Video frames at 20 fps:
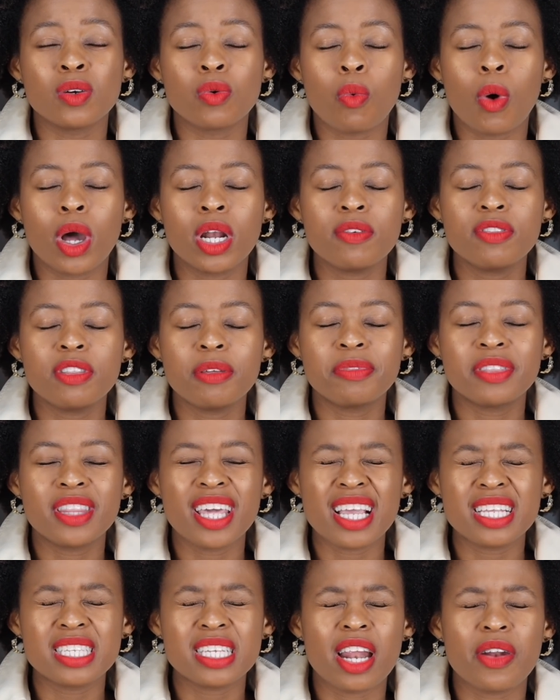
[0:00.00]
one of the
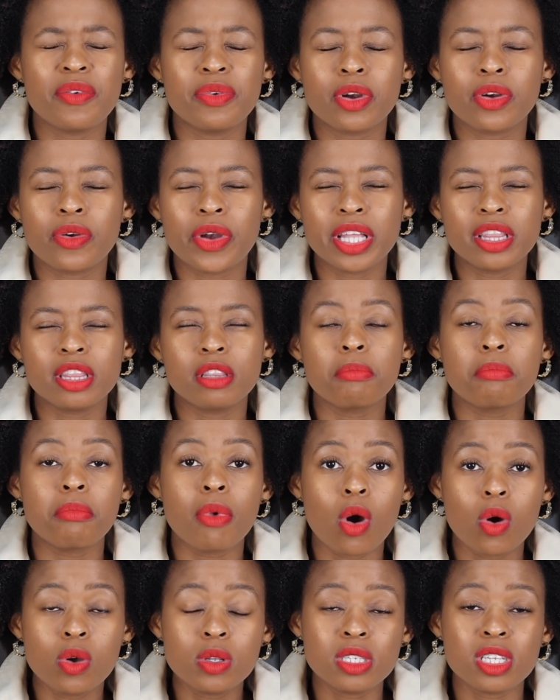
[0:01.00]
things that I regret the
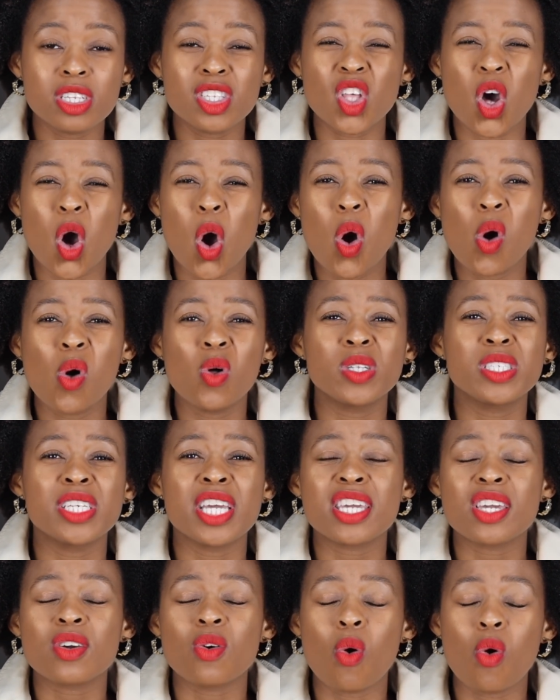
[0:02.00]
most is the whole
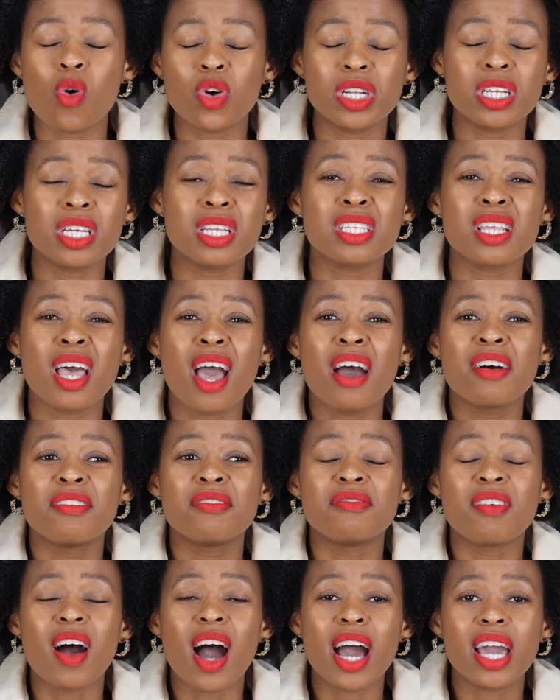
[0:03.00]
taking orders
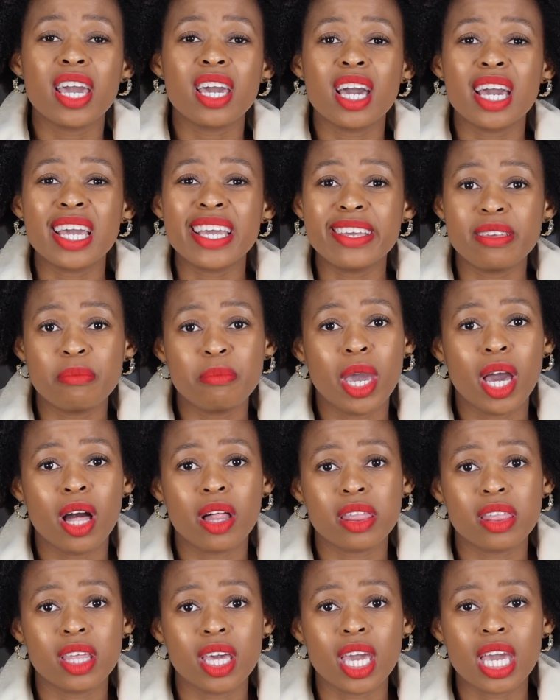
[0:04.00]
via email
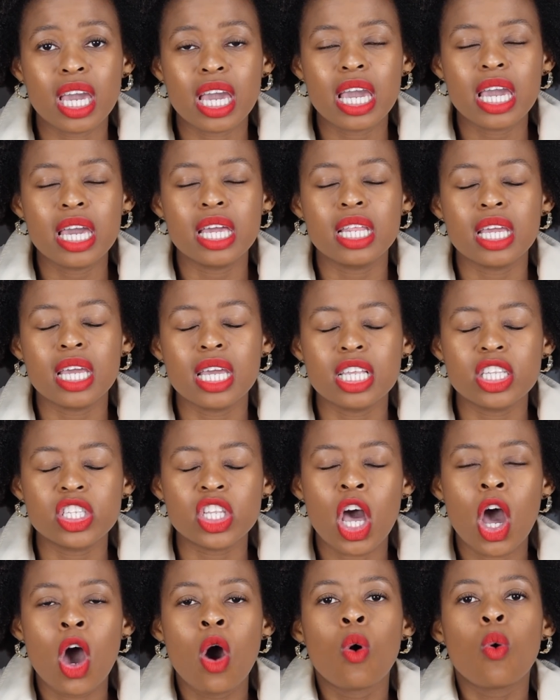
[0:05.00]
thing. It is
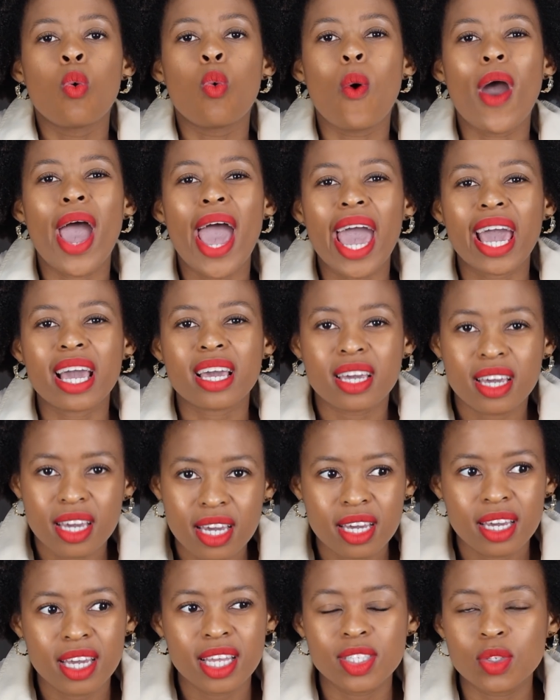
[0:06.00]
whack.
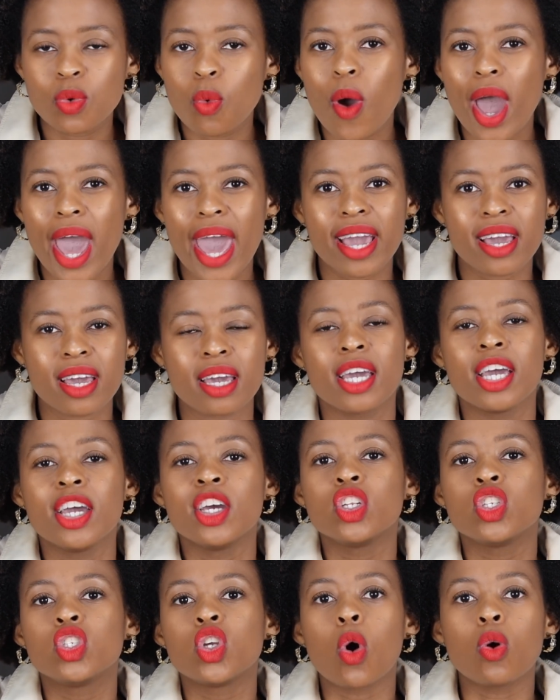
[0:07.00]
It's whack.
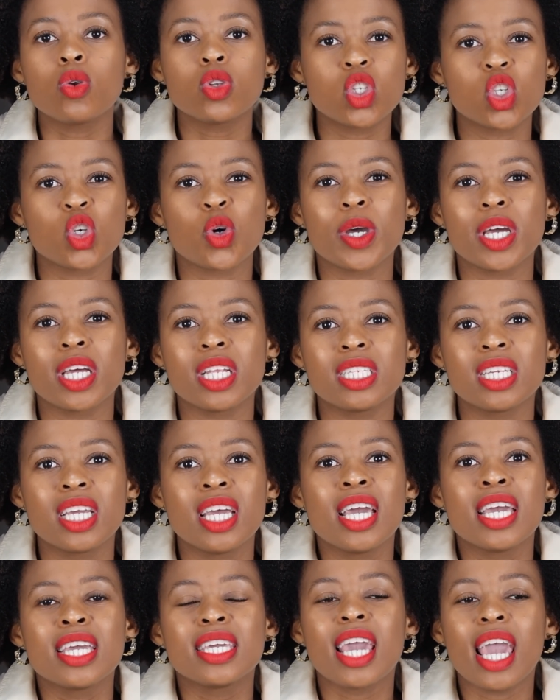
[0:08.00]
Don't do it.
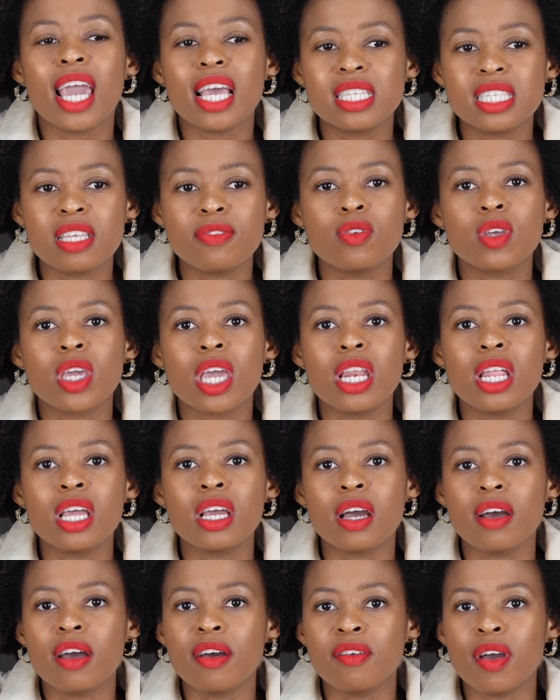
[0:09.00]
Yes, if you're
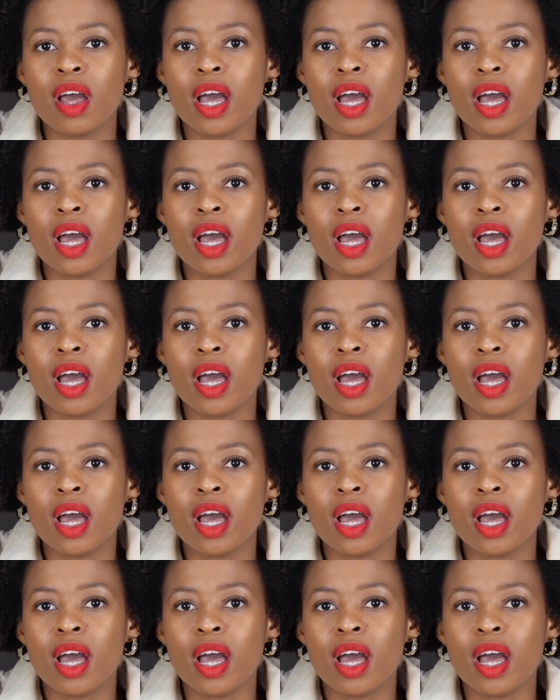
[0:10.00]
getting